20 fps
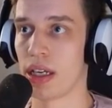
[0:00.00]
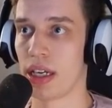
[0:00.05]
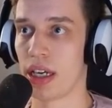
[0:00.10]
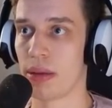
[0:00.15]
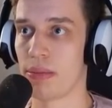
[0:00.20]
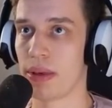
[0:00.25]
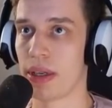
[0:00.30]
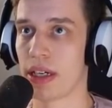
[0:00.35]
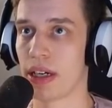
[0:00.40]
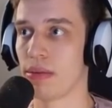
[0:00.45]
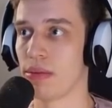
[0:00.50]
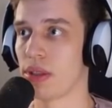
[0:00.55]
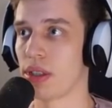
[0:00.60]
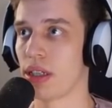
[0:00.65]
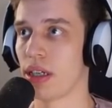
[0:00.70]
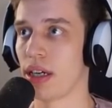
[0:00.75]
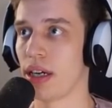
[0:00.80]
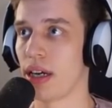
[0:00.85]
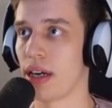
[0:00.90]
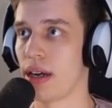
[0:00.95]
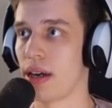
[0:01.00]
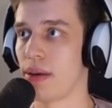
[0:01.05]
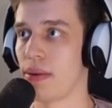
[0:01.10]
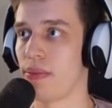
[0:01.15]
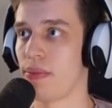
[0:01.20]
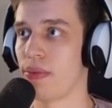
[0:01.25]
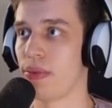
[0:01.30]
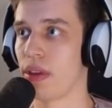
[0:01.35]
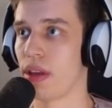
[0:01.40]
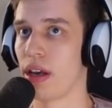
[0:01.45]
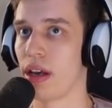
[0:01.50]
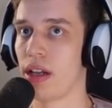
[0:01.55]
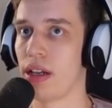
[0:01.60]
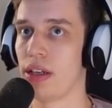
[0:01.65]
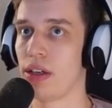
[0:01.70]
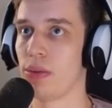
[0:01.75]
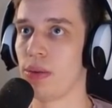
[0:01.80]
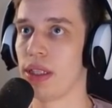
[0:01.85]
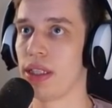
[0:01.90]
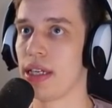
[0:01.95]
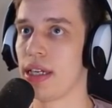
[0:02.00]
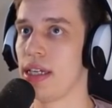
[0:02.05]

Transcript: it becomes a little bit